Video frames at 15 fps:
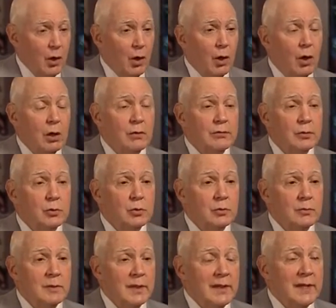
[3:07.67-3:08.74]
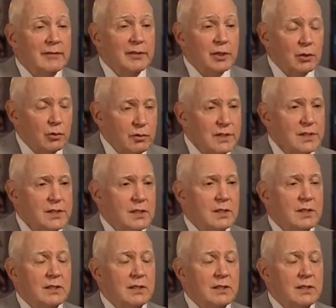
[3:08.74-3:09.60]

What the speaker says: All of whom have increased their